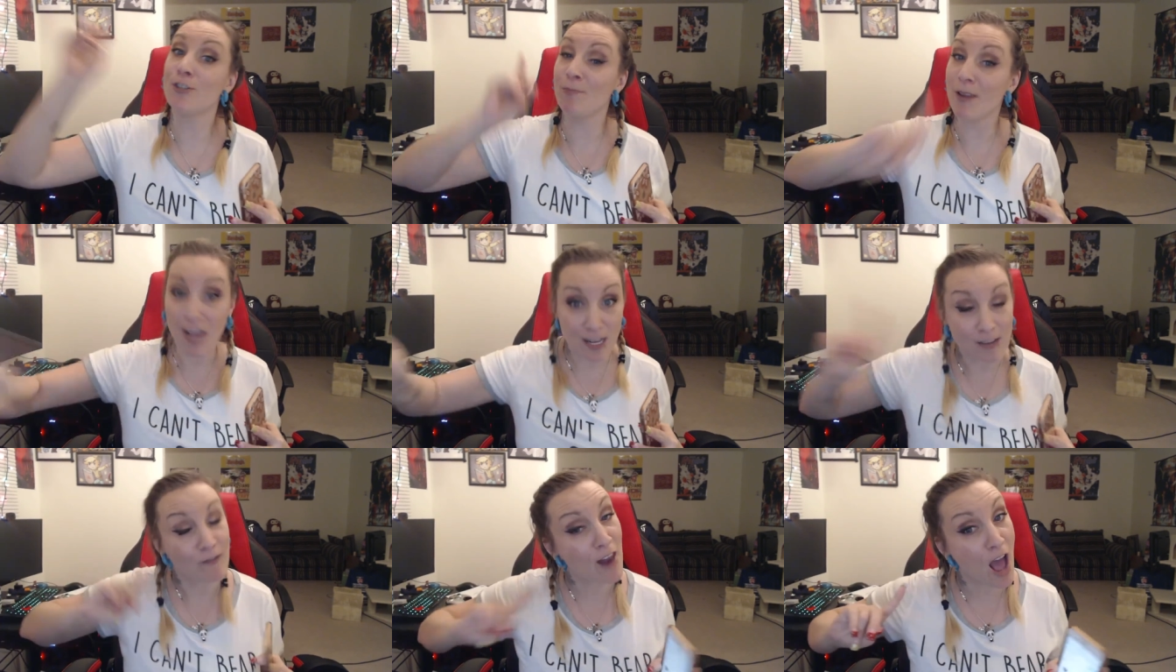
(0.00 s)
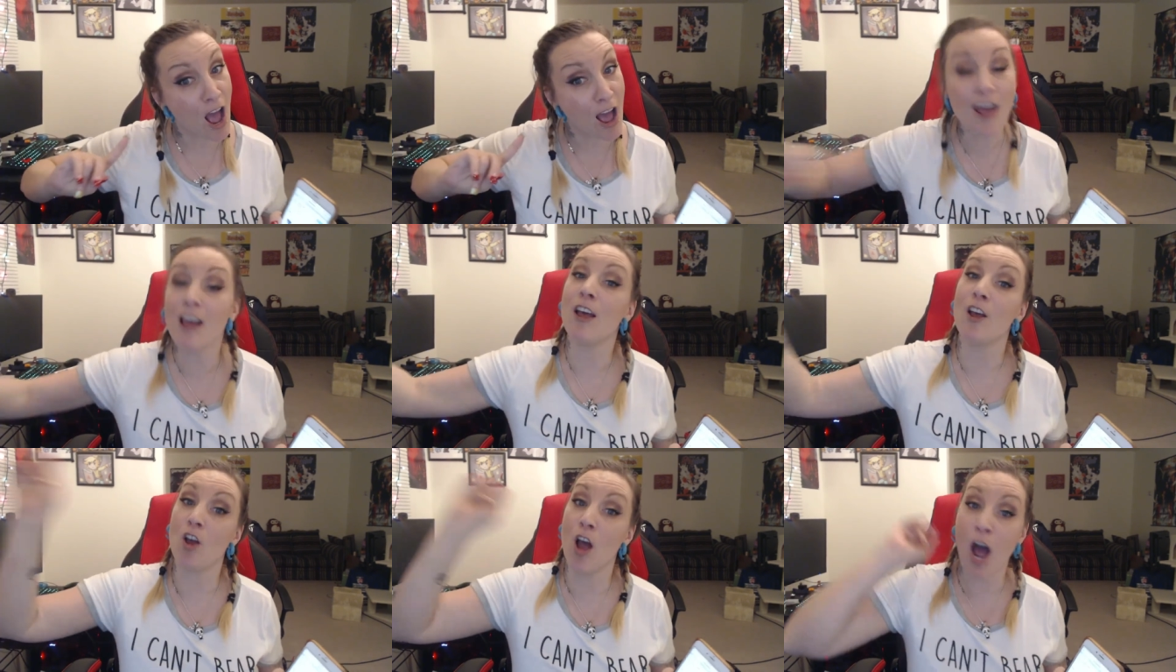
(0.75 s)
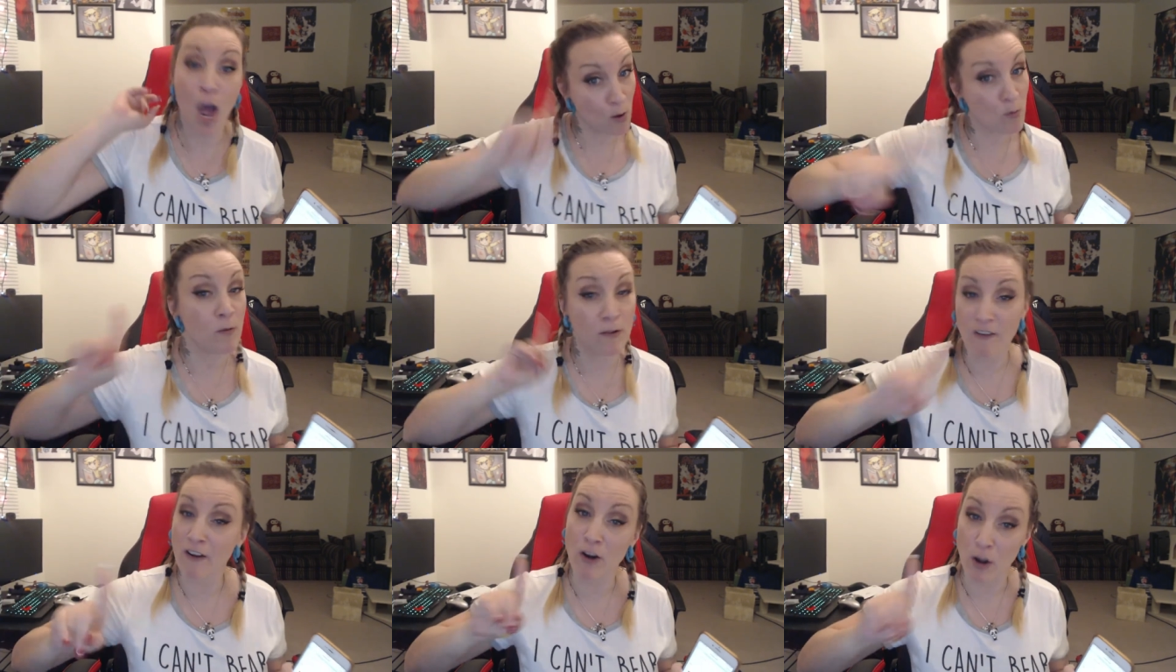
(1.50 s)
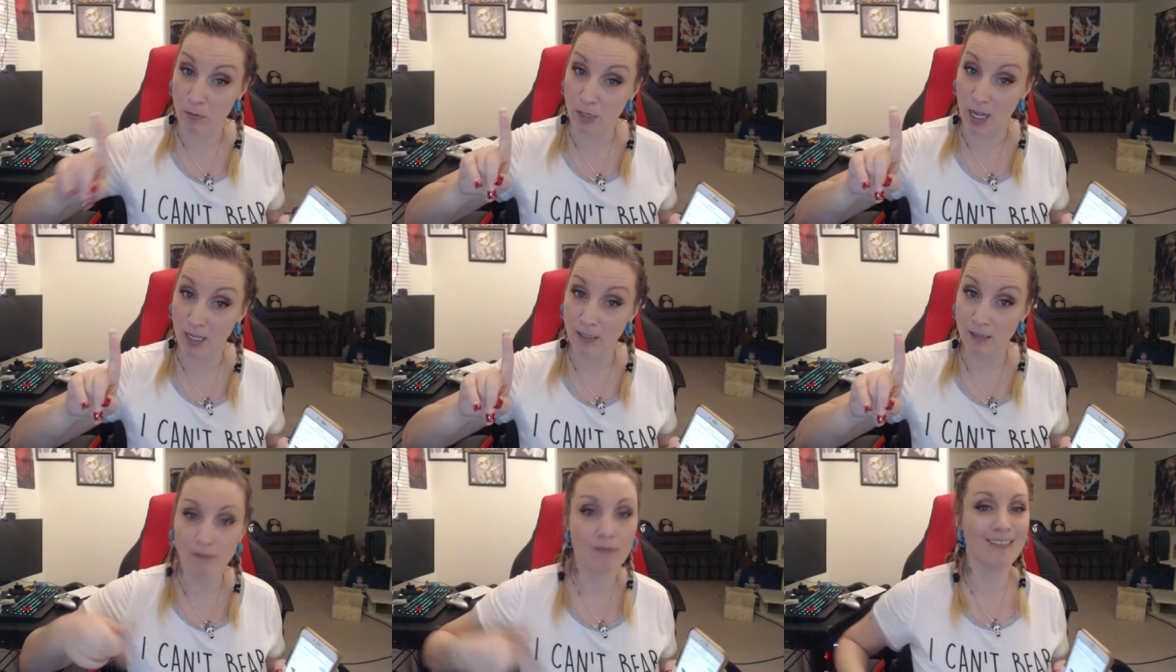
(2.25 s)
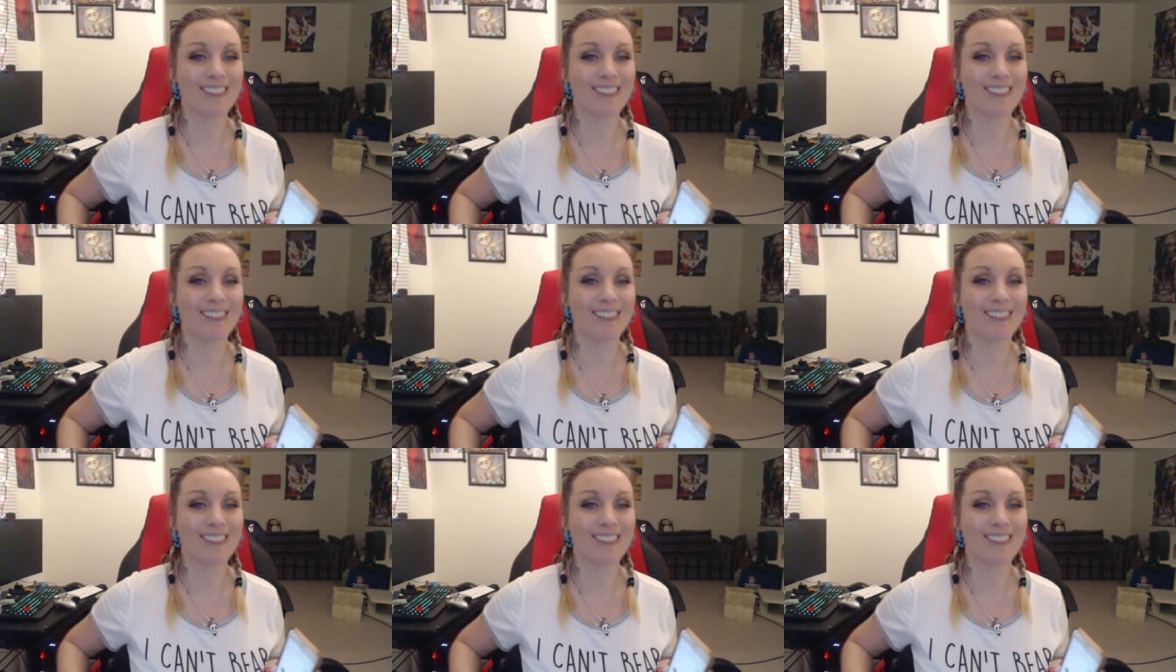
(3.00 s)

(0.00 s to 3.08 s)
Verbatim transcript: because if not, I would be very upset.